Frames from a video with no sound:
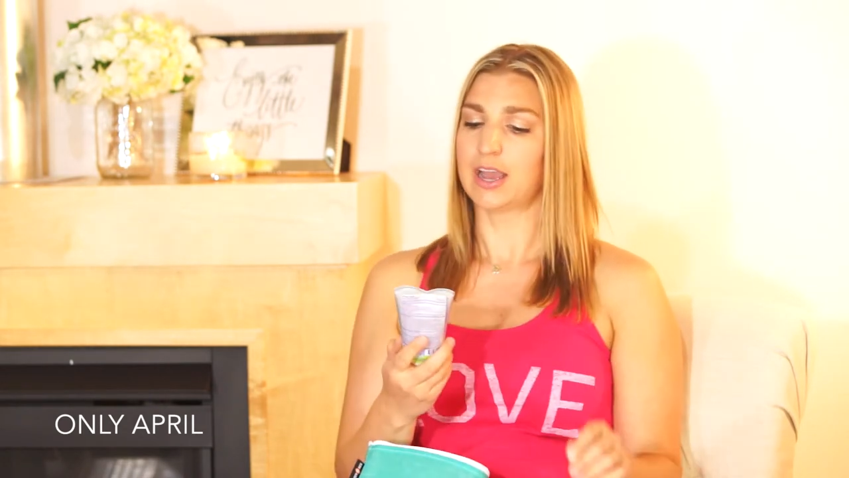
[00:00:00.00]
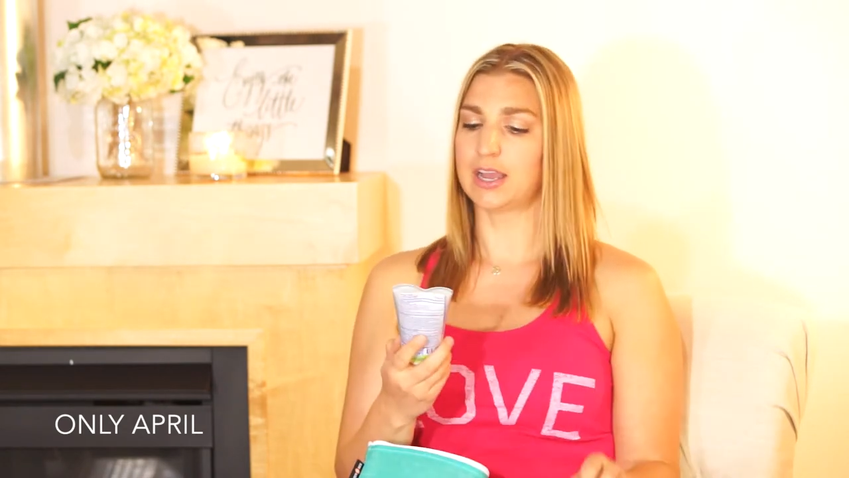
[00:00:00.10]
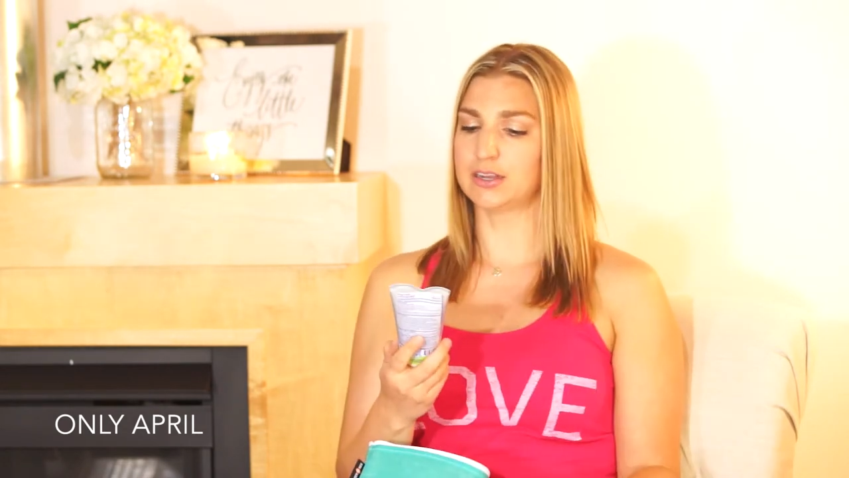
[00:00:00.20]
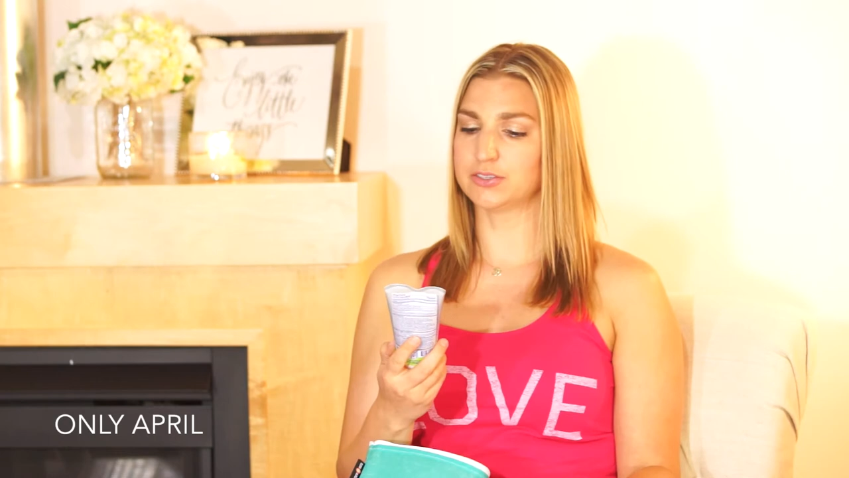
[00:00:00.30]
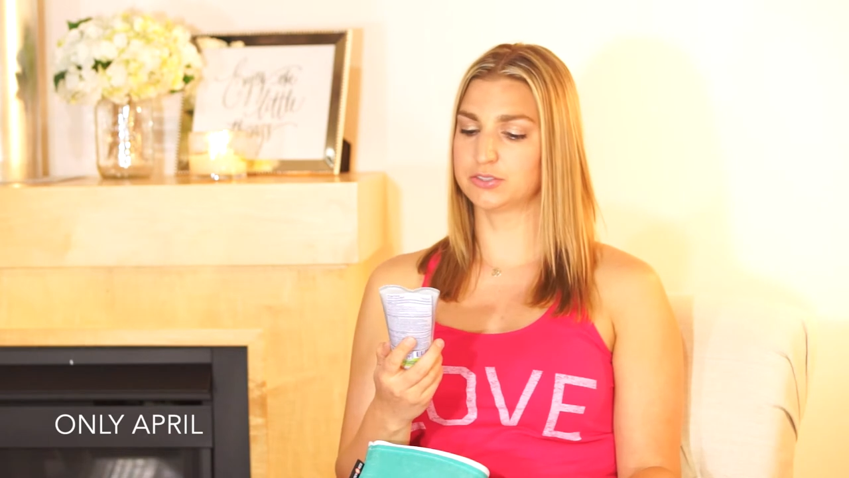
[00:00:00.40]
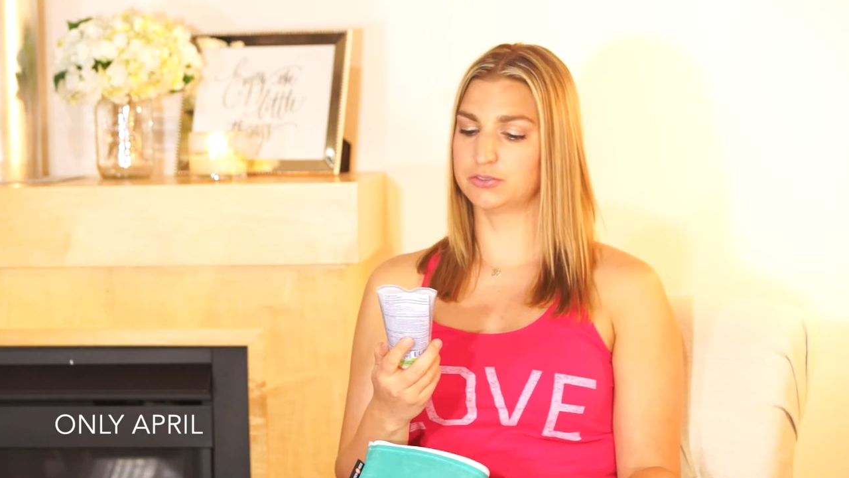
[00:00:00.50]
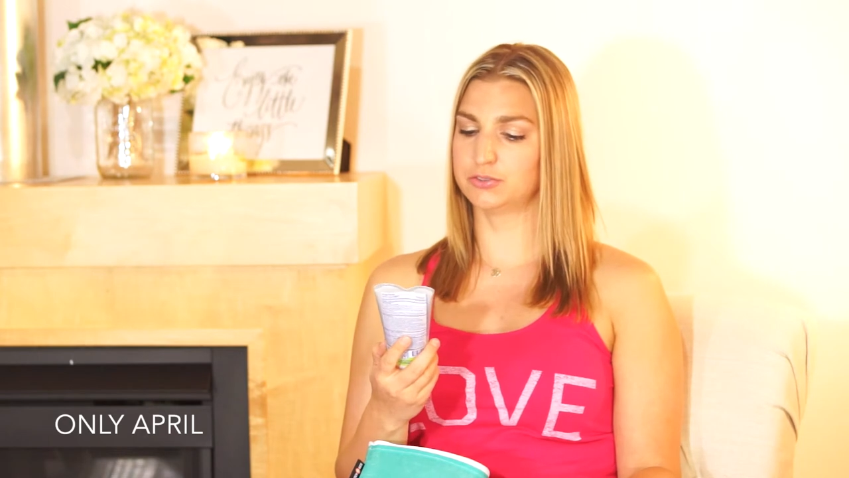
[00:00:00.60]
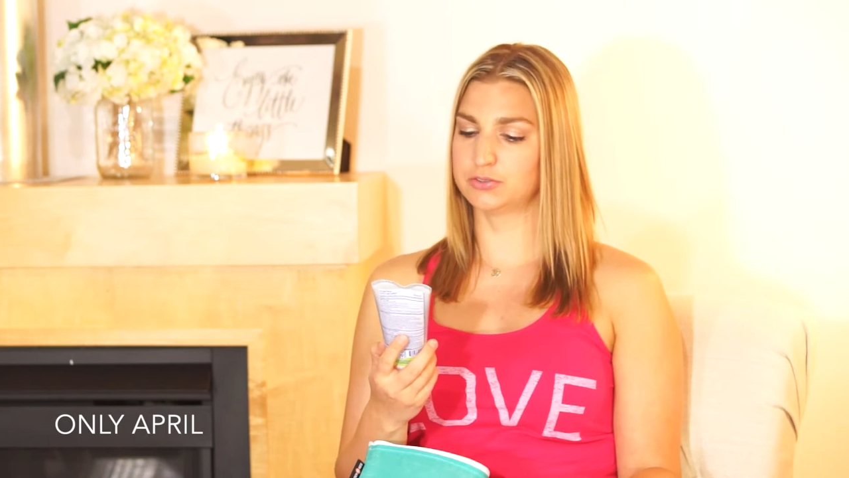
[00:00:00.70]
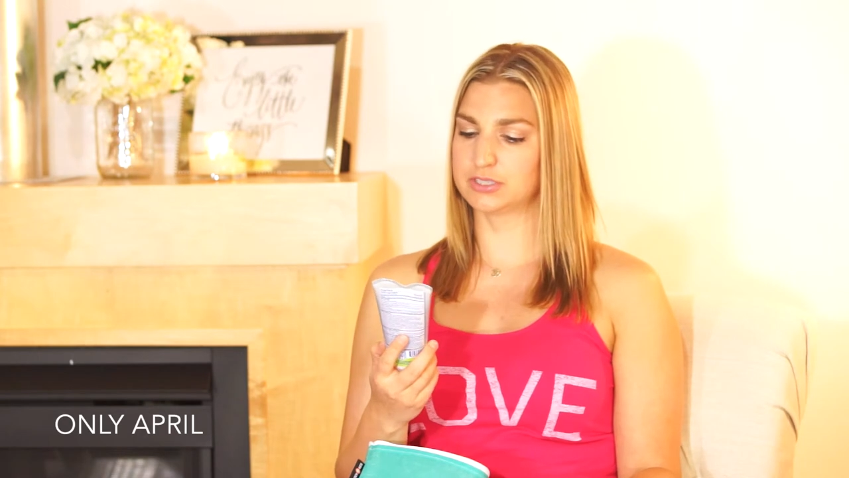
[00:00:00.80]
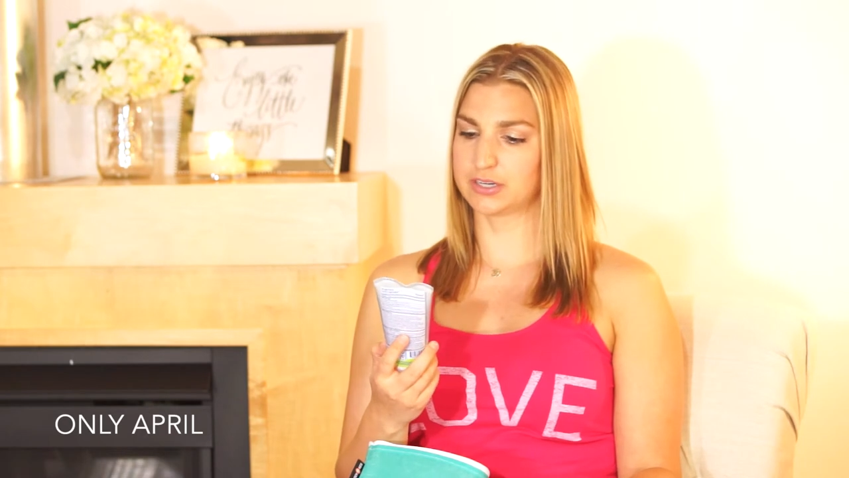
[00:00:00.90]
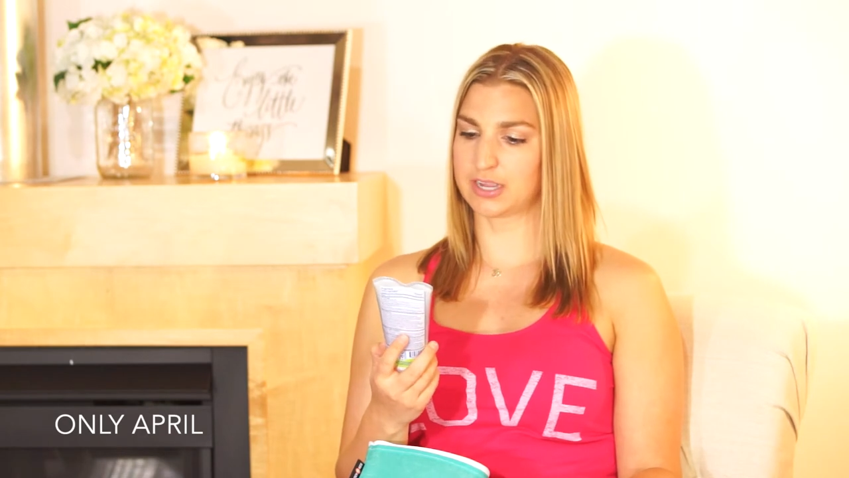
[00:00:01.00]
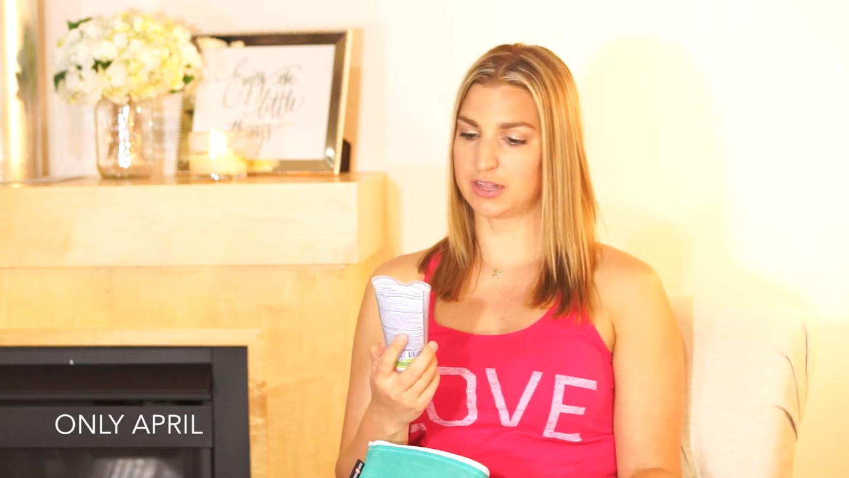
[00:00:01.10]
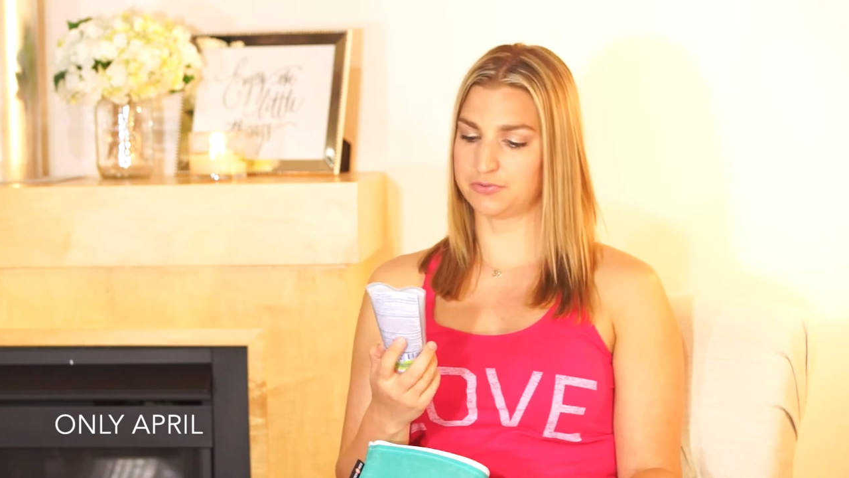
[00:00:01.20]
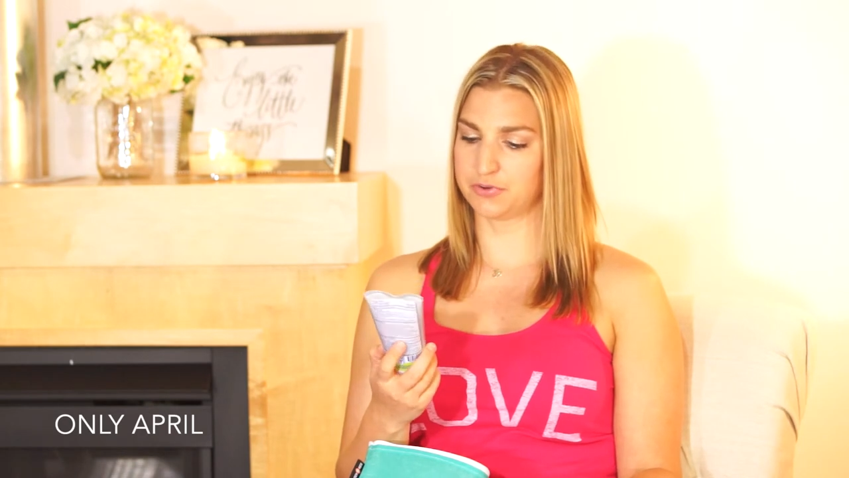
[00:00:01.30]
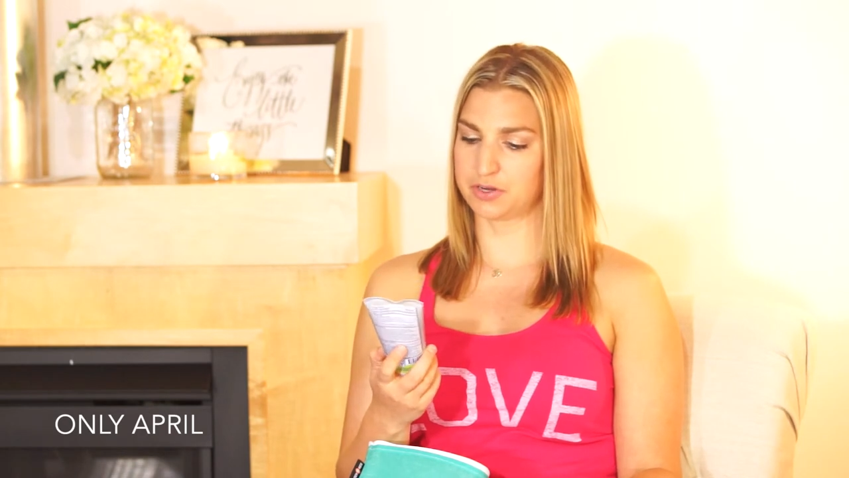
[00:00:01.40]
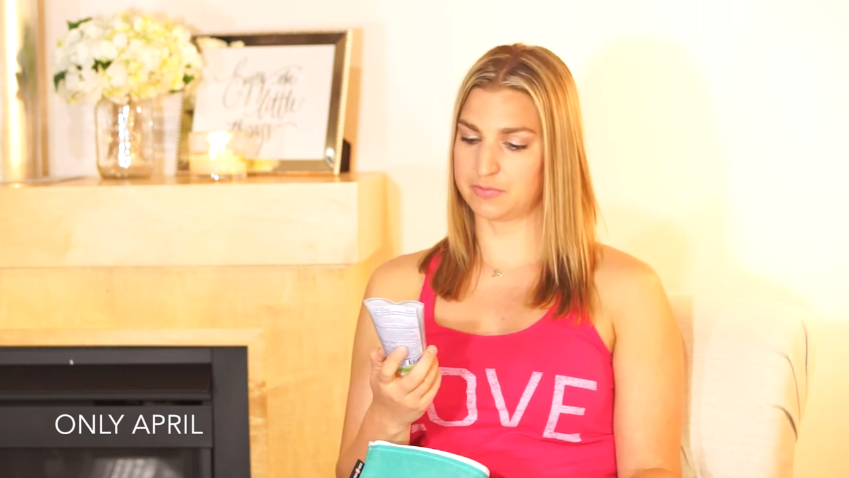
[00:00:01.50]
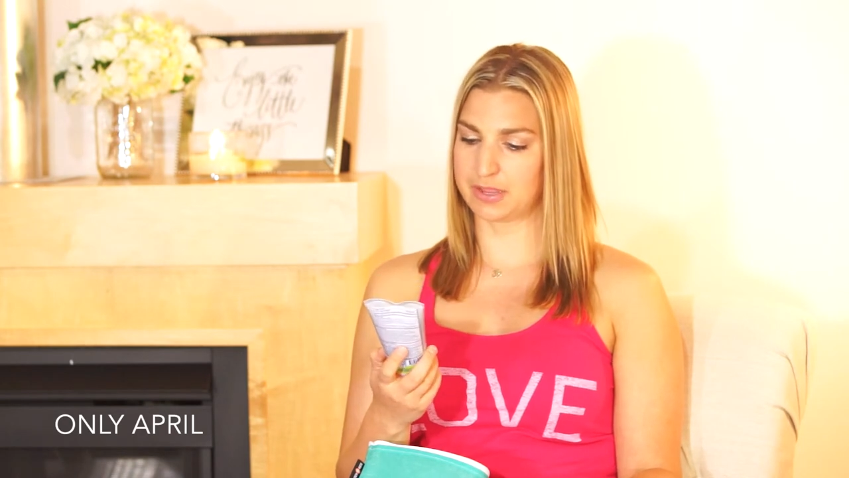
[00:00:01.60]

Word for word: I also use their California